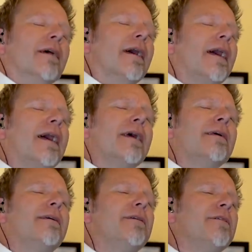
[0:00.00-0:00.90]

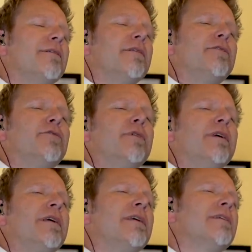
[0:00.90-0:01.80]
I hear the
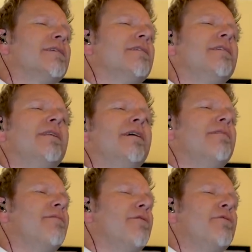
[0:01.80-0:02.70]
drizzle
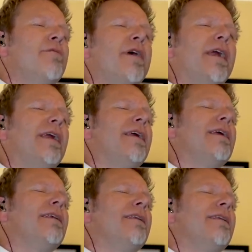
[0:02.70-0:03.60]
of the rain,